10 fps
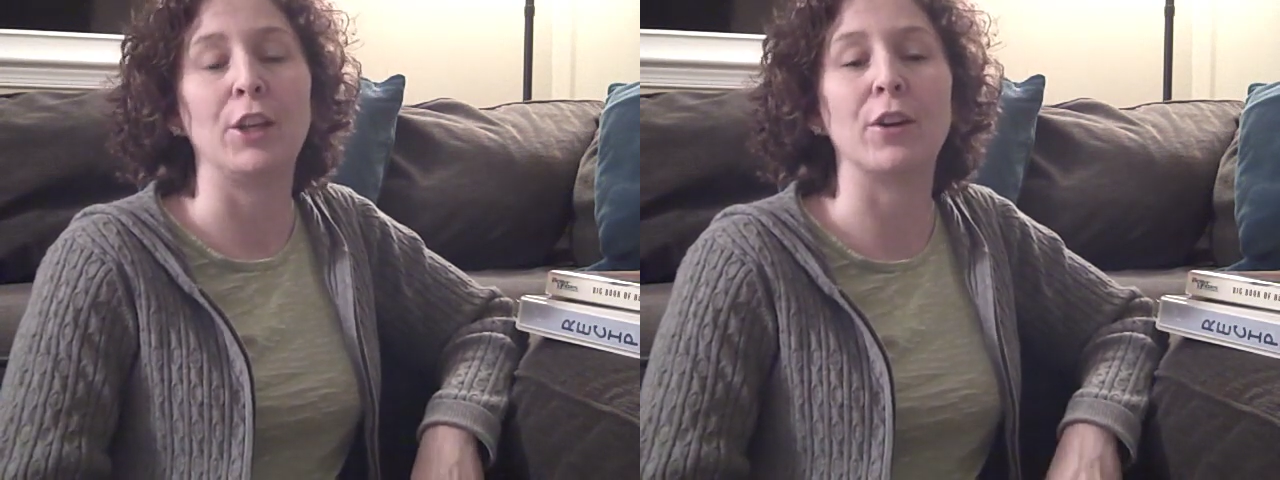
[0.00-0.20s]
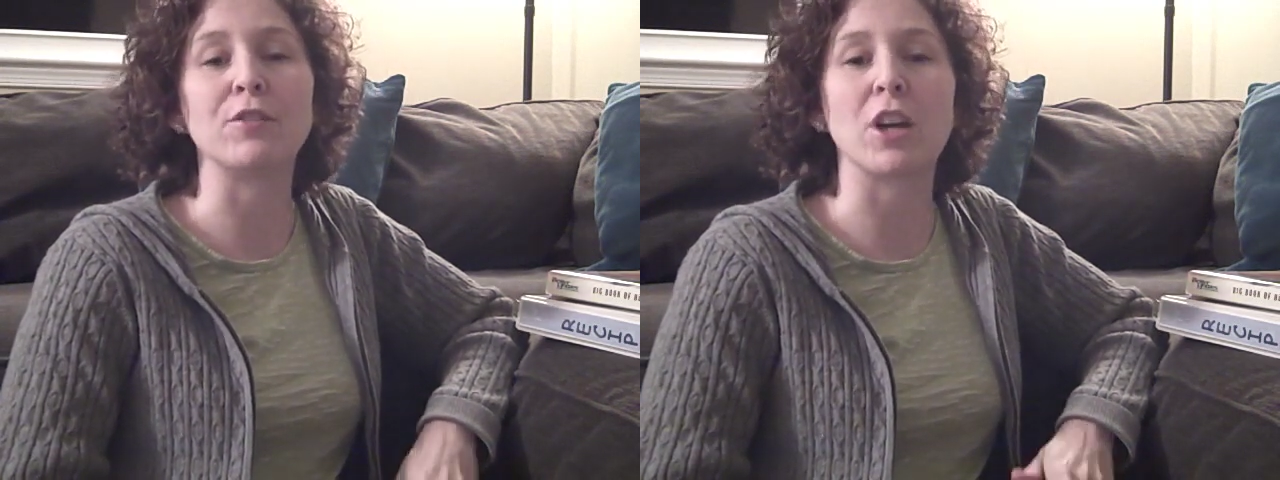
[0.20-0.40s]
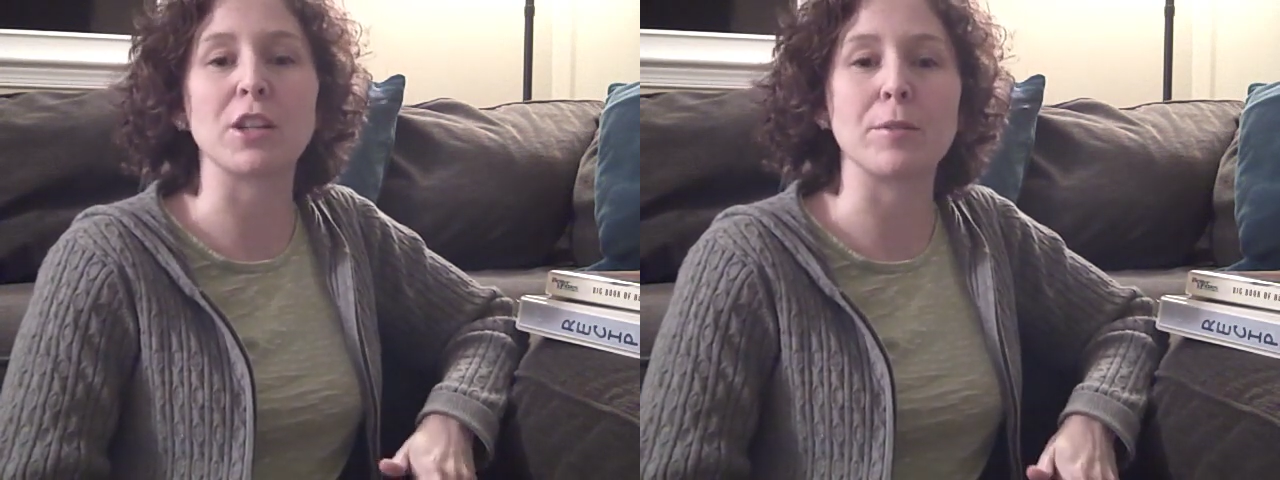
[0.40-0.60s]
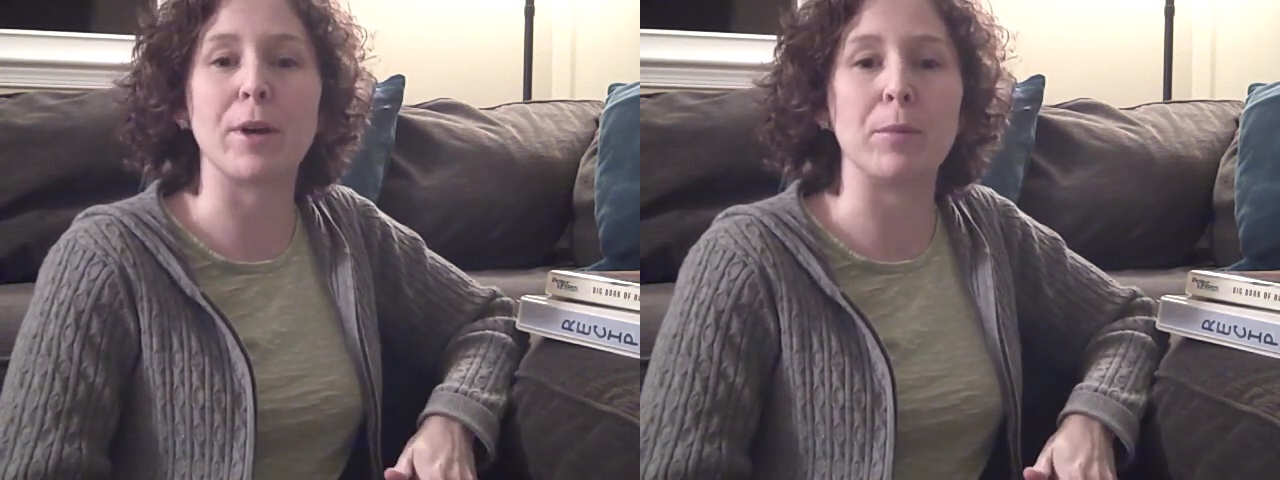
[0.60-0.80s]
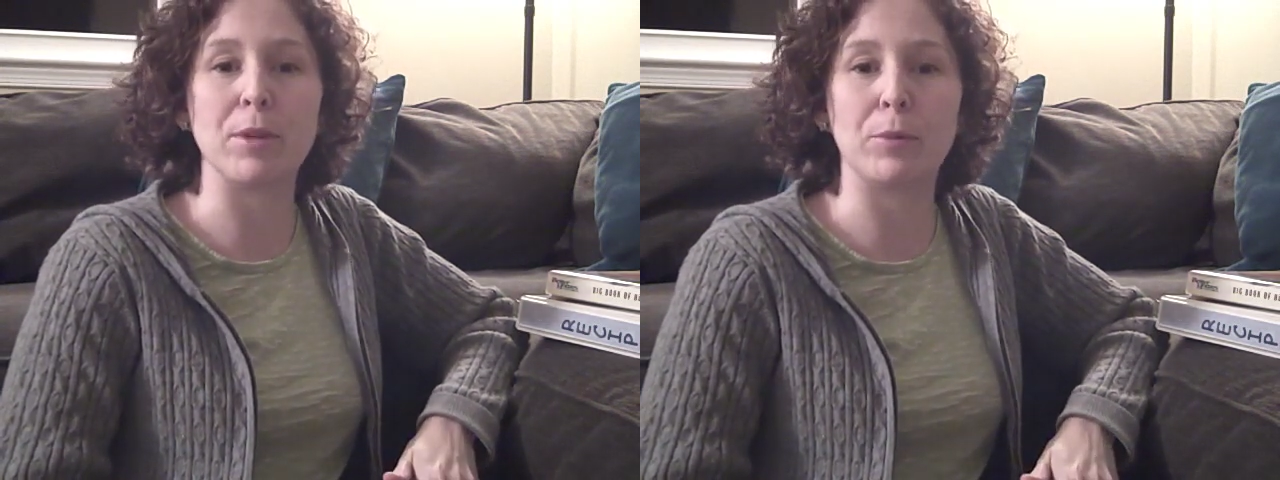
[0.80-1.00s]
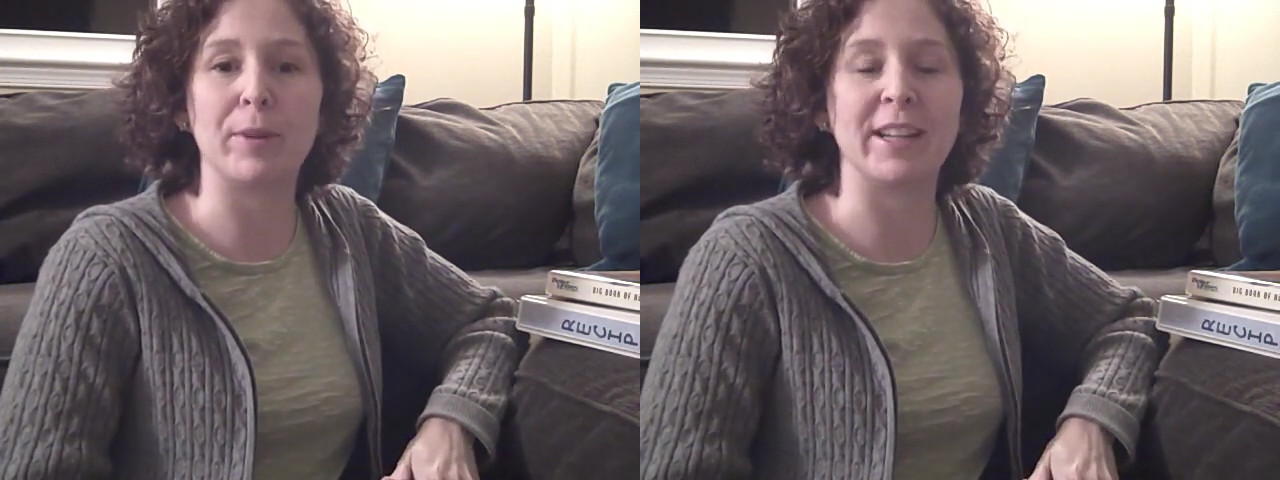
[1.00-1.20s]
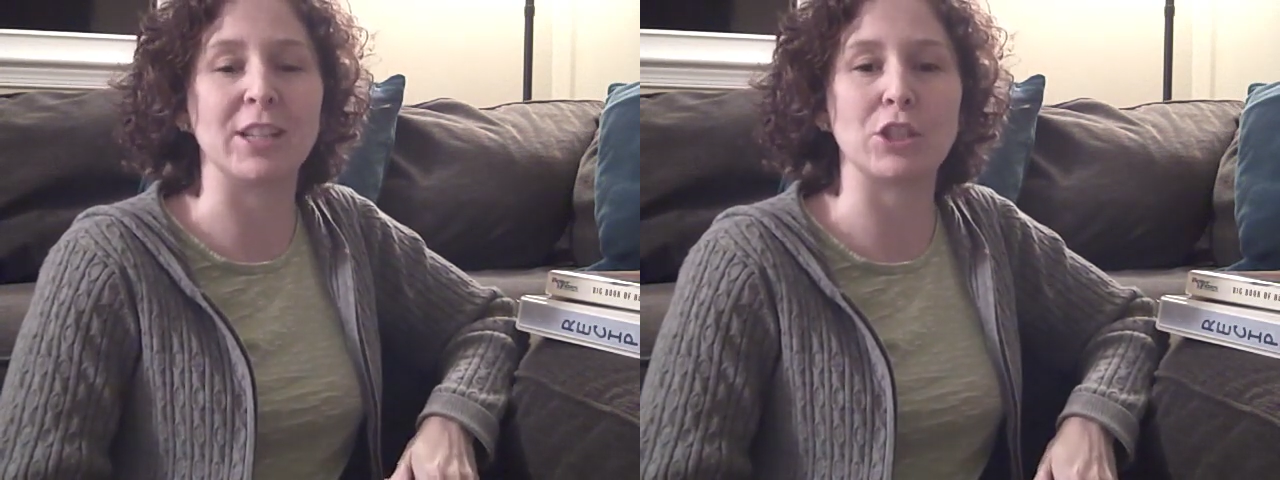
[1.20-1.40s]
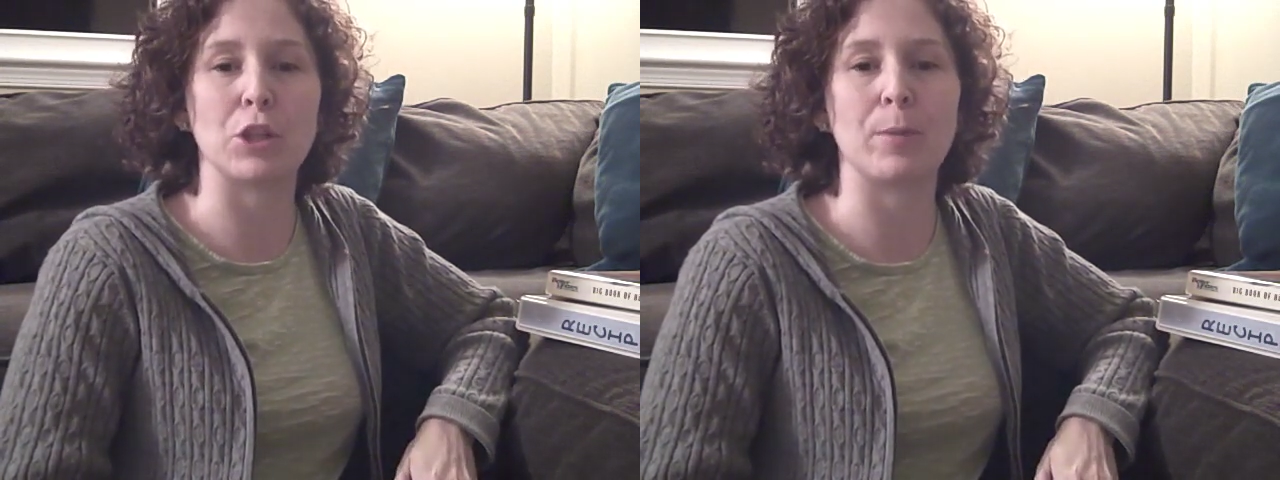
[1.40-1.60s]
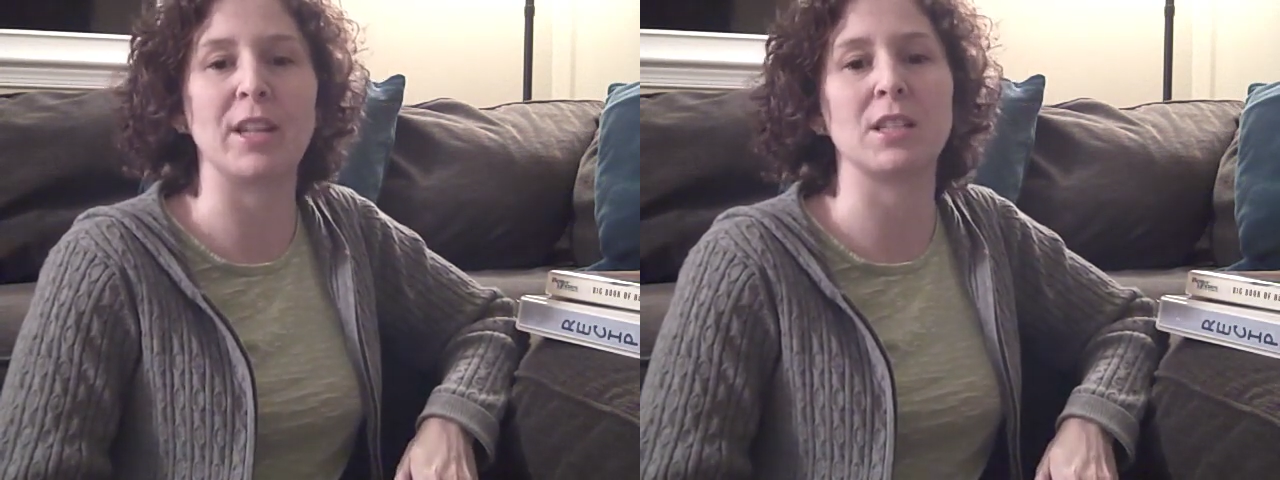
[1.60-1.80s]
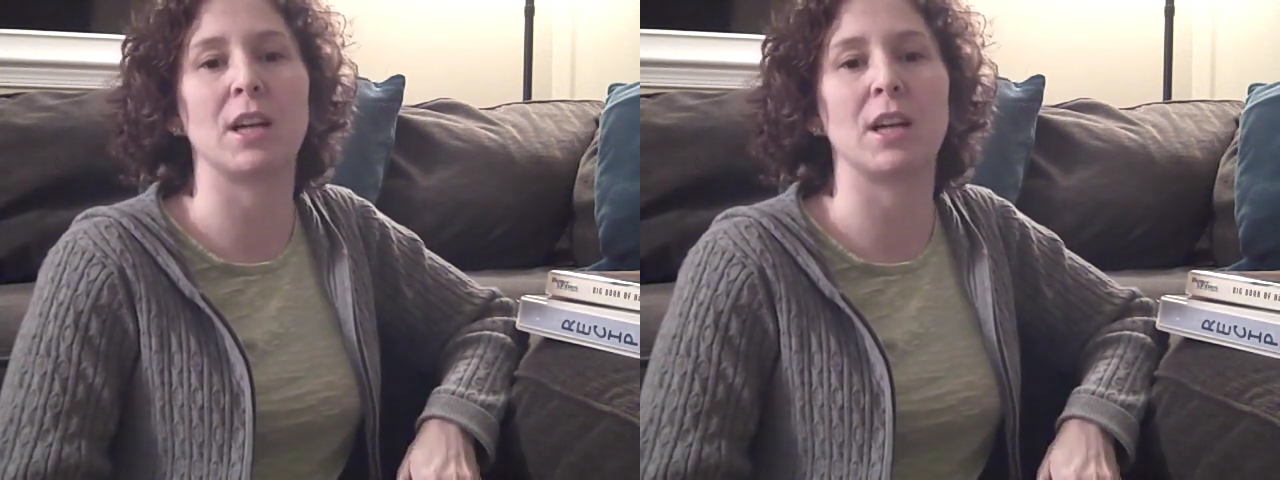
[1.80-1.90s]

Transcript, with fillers: You know, I've talked about meal planning so many